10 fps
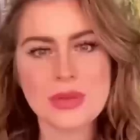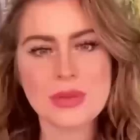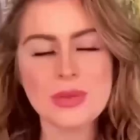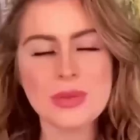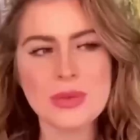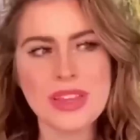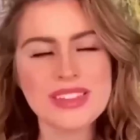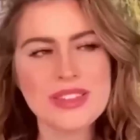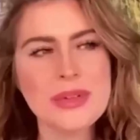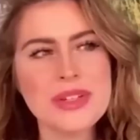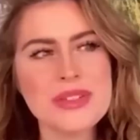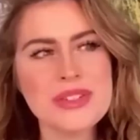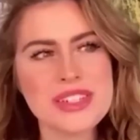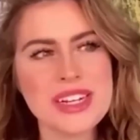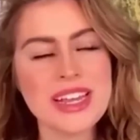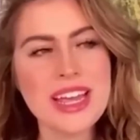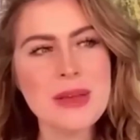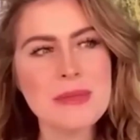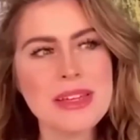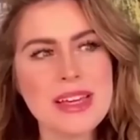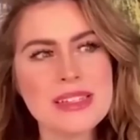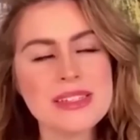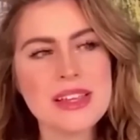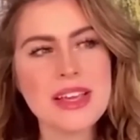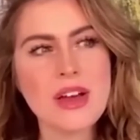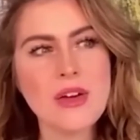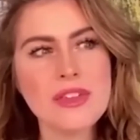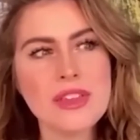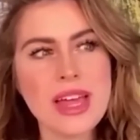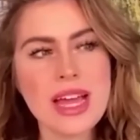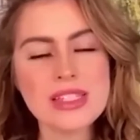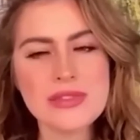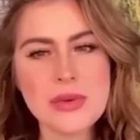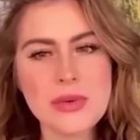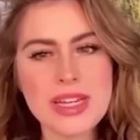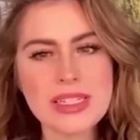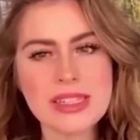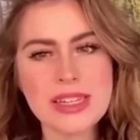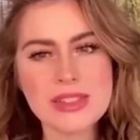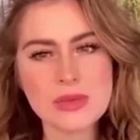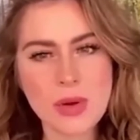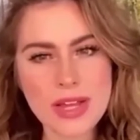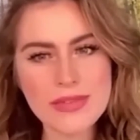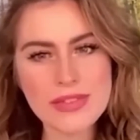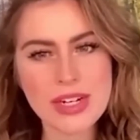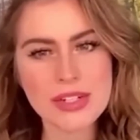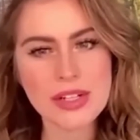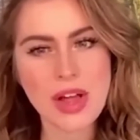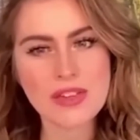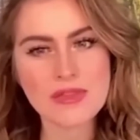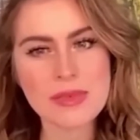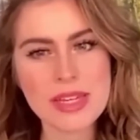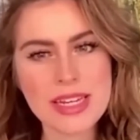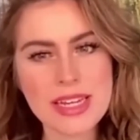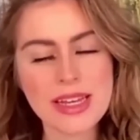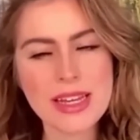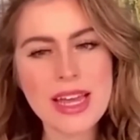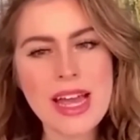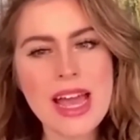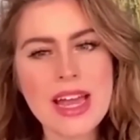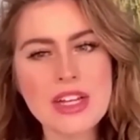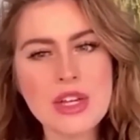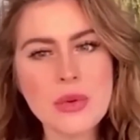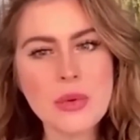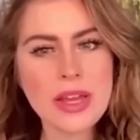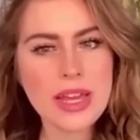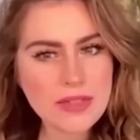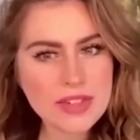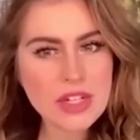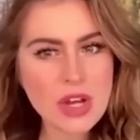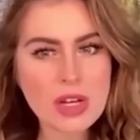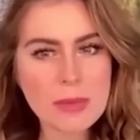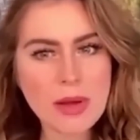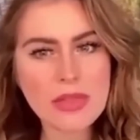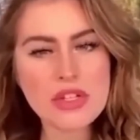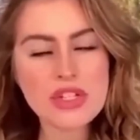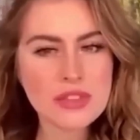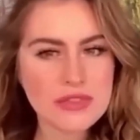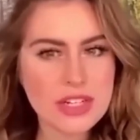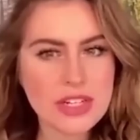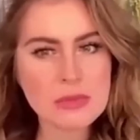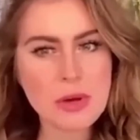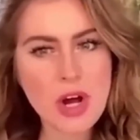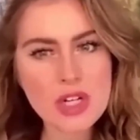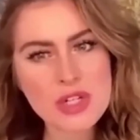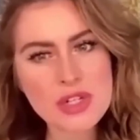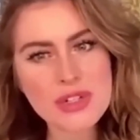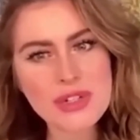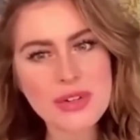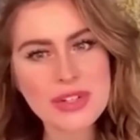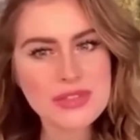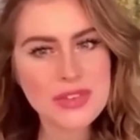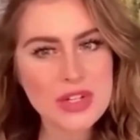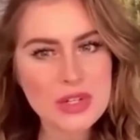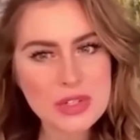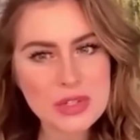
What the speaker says: Oh, that's so interesting because over the last few weeks, his wife's done a lot of media, and you even talk about the shift in his posture or his facial